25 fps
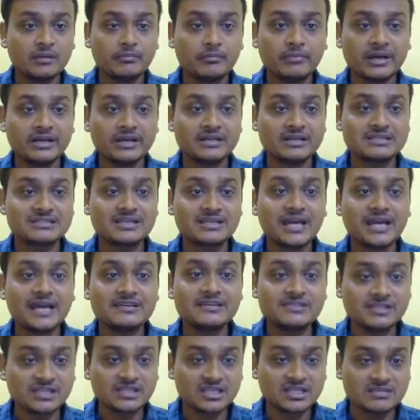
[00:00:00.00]
by
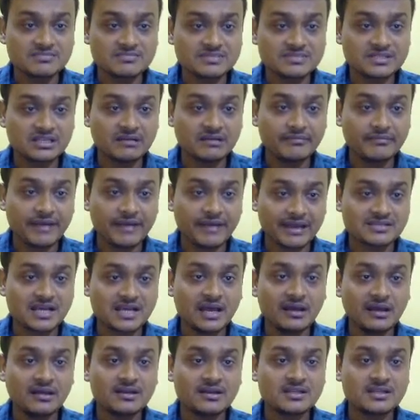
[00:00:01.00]
disguising himself as
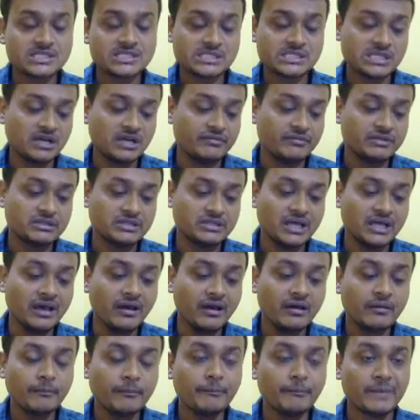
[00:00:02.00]
a giraffe in
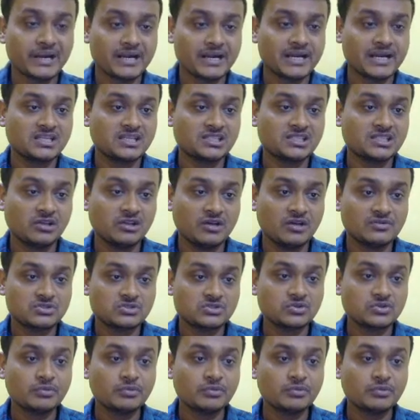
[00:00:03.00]
the Paradise Lost.